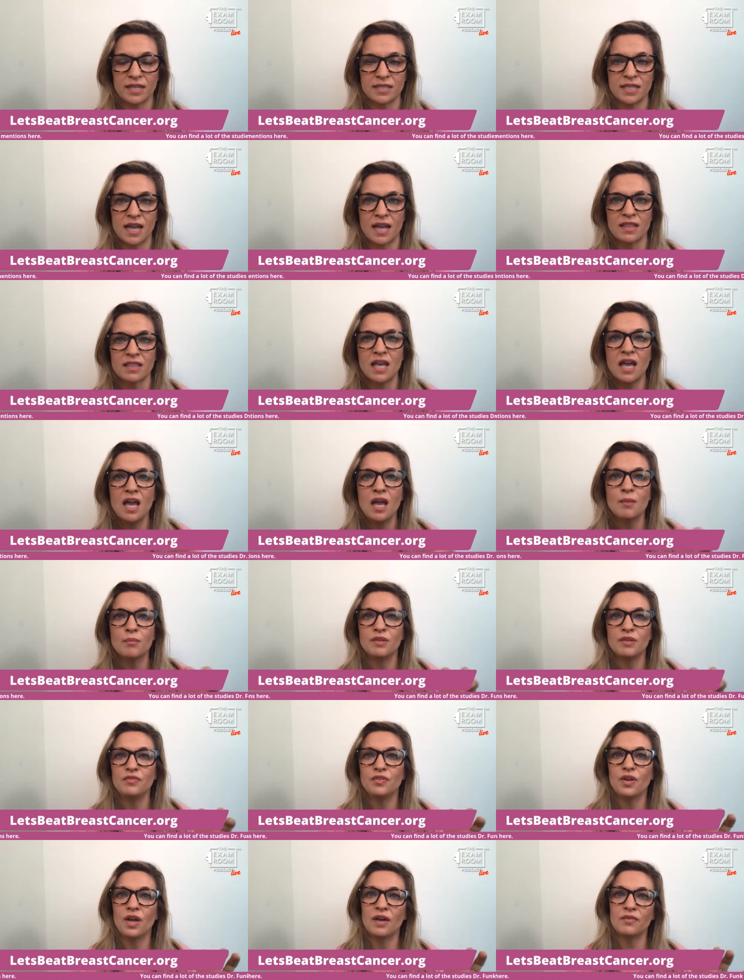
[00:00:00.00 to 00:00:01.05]
death. But
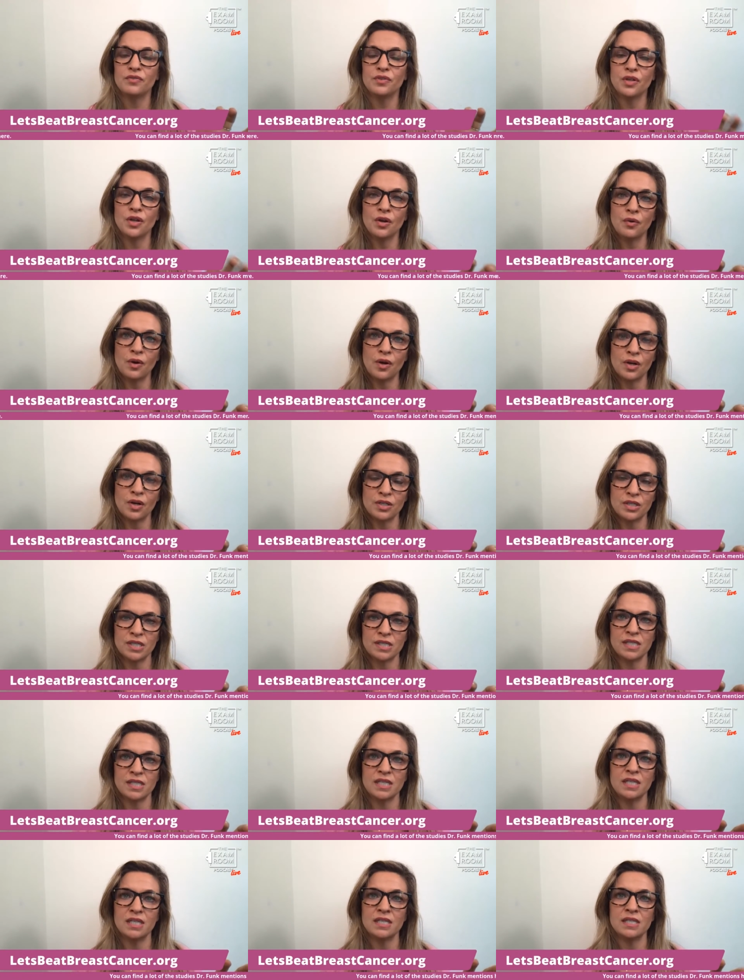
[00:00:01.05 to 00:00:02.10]
if you have no heart
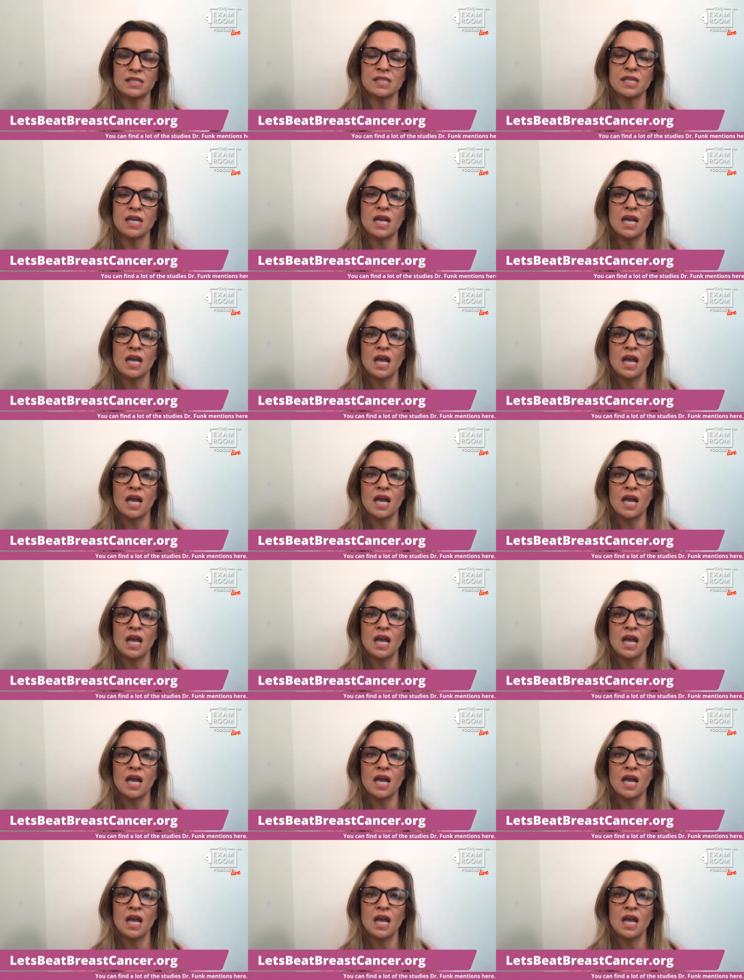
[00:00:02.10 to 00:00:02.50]
disease,